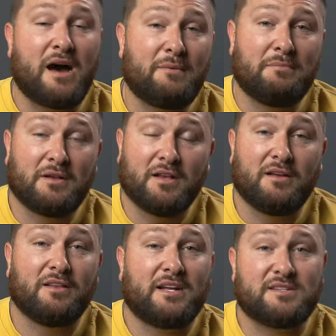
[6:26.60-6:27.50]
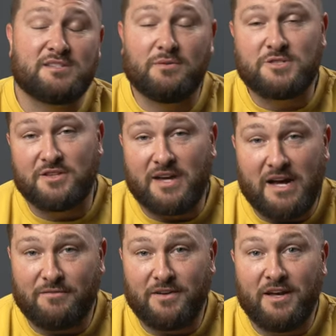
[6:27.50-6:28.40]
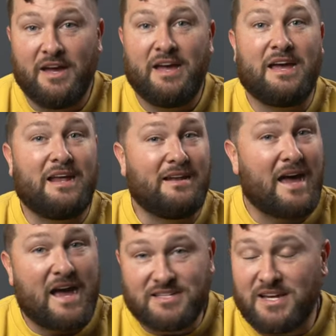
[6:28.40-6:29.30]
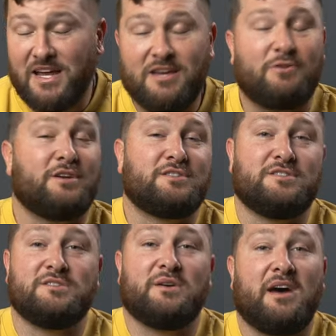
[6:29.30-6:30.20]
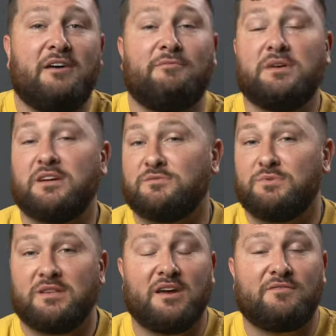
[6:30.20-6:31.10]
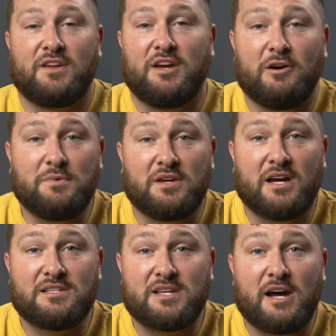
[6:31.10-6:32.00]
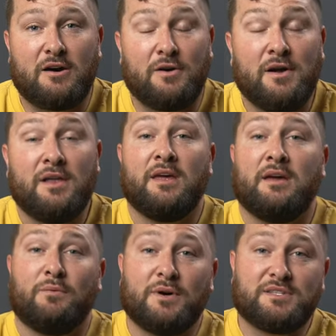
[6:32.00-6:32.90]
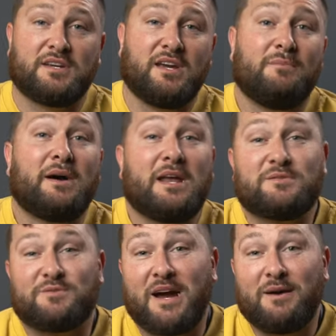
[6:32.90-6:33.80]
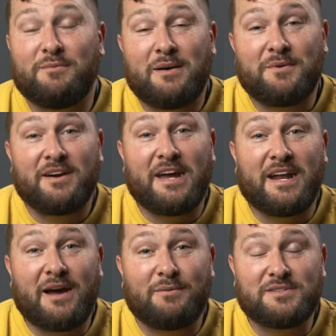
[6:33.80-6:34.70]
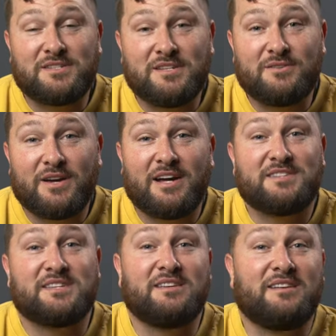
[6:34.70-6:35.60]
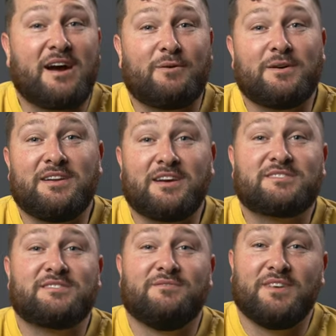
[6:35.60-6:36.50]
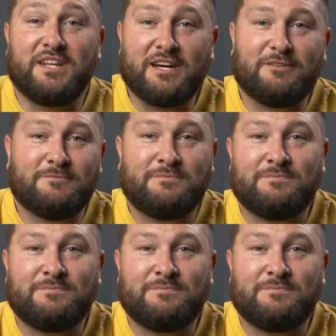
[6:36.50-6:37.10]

comment below, let us know what you thought of it, and ask any questions you have because we'd love to help you guys out. Once again, my name is Ryan Webber, and I will see you guys in our next video.